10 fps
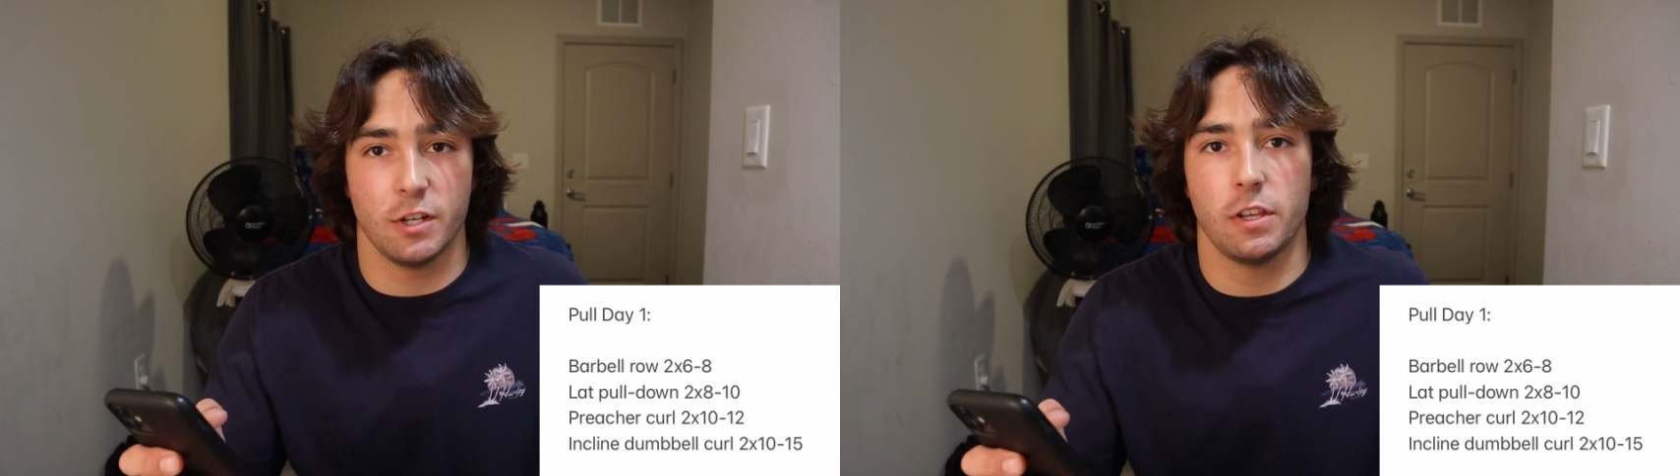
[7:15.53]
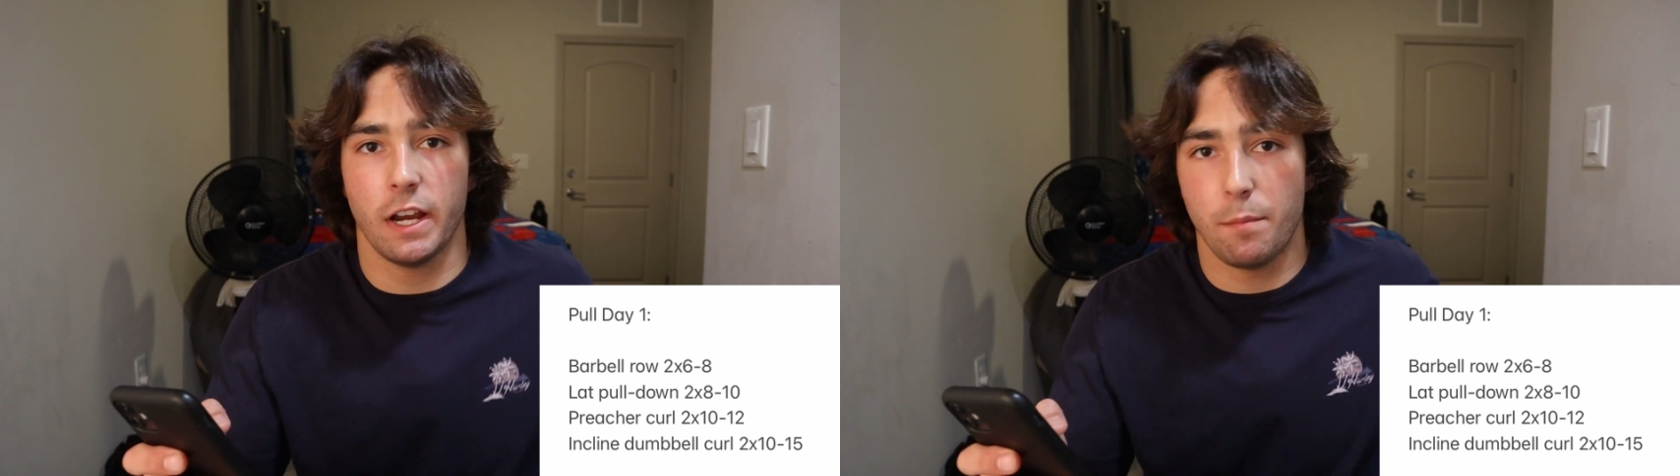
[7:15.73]

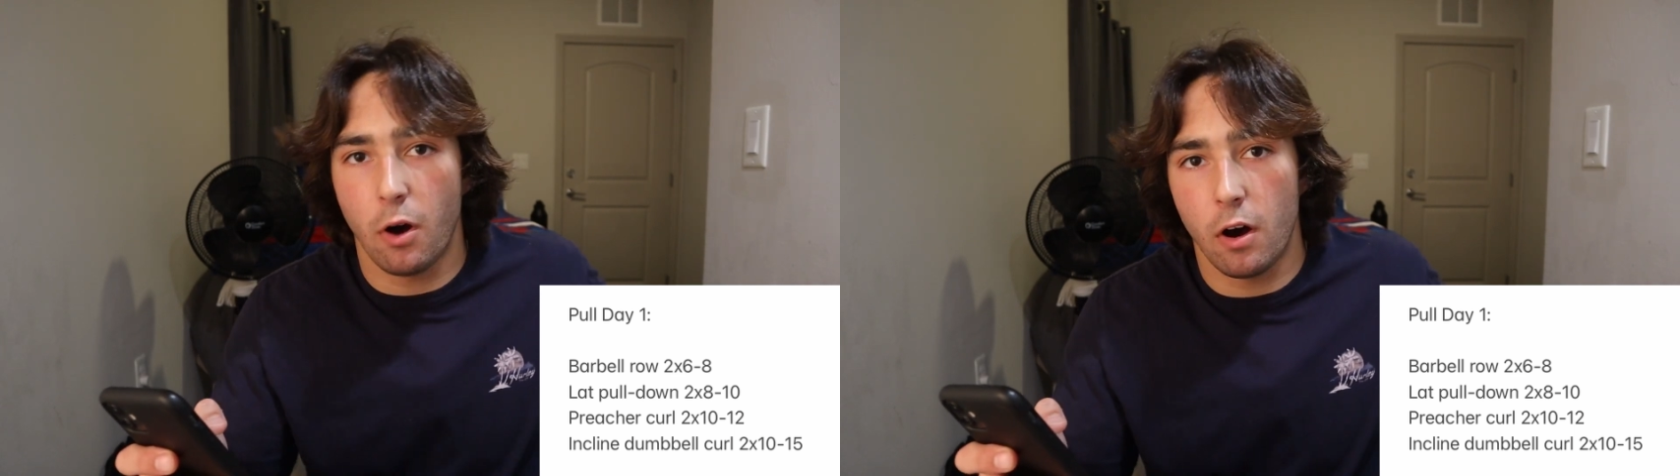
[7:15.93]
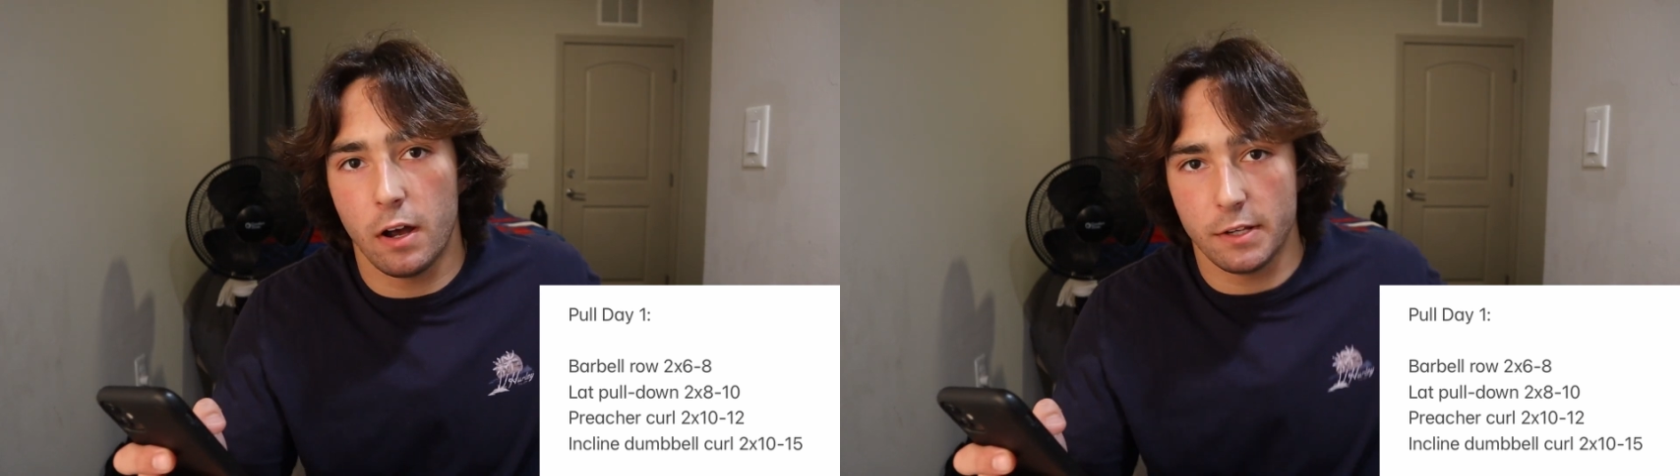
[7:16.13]
just like a
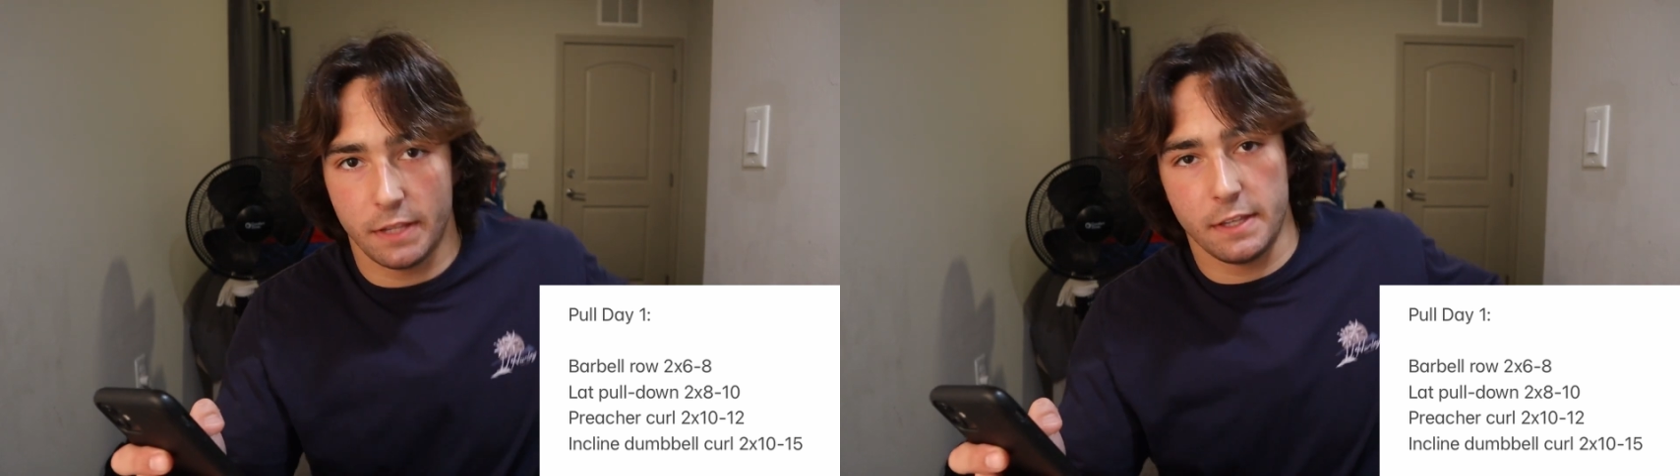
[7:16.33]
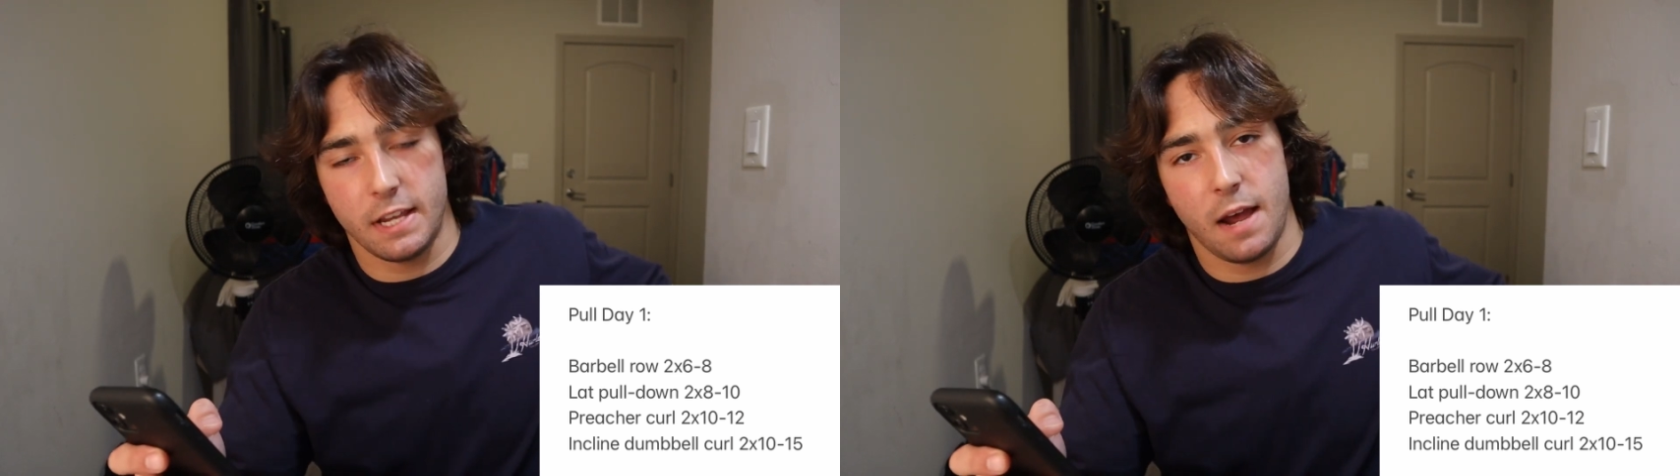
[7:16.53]
pause
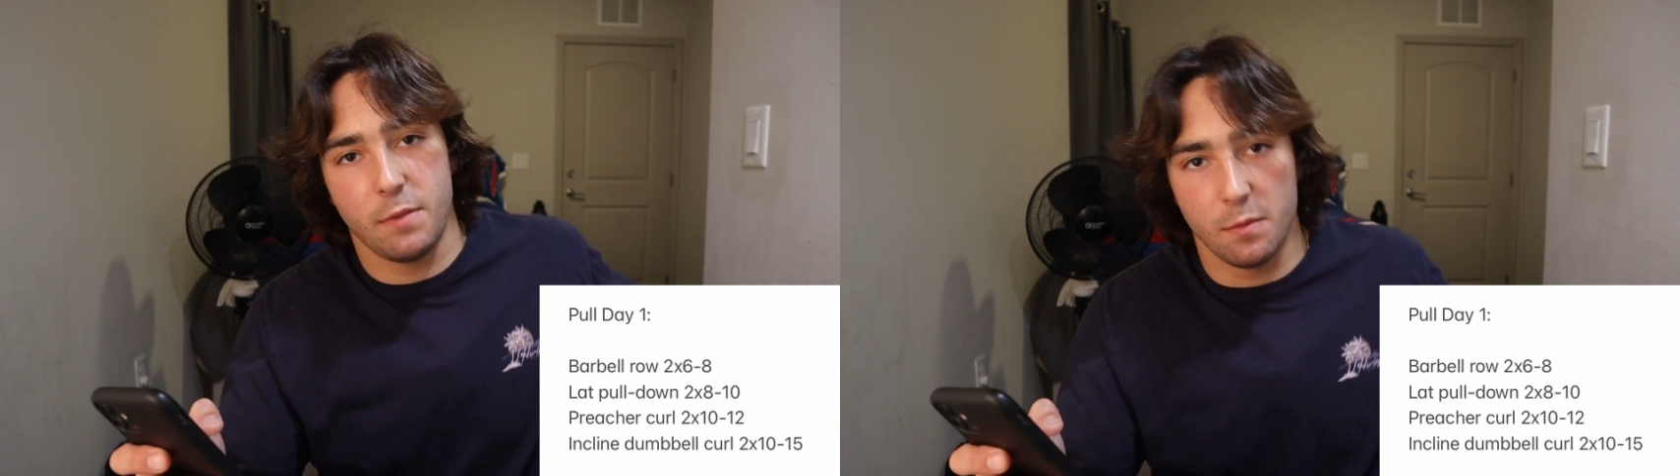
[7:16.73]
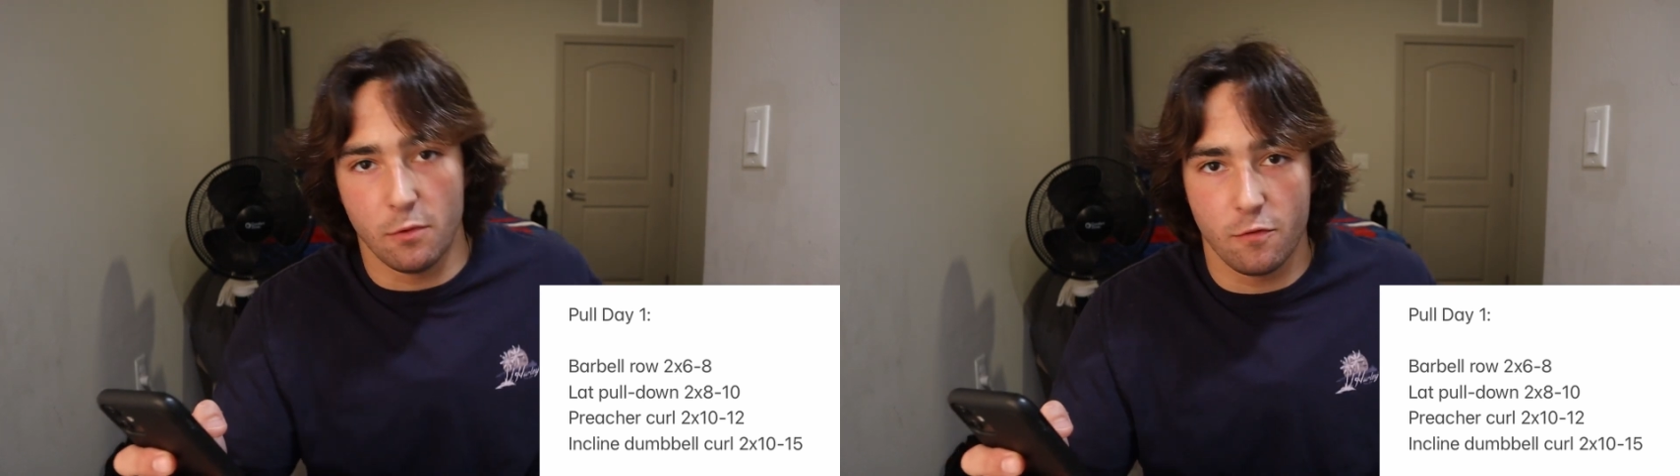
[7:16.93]
at the top
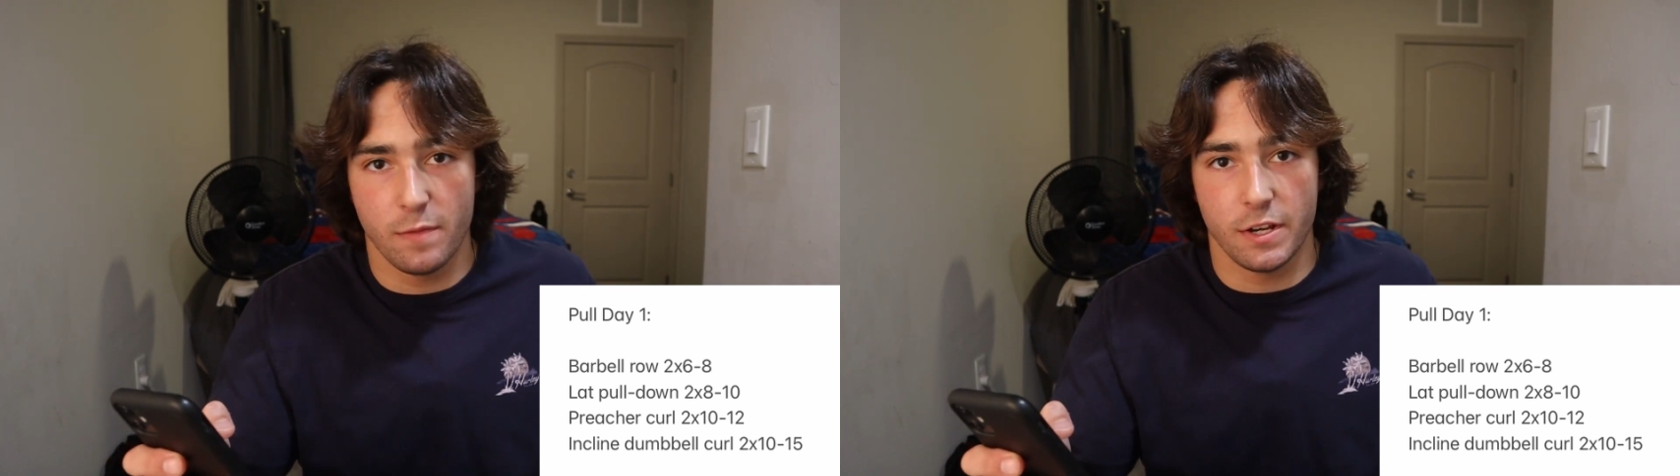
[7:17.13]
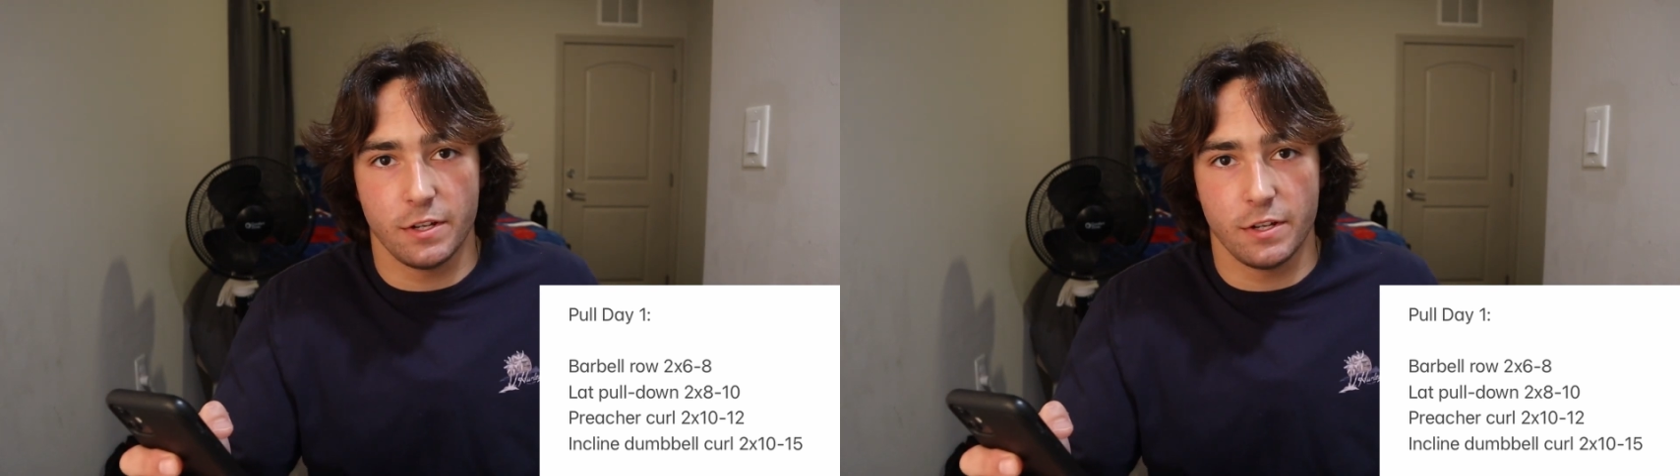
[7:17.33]
of the movement,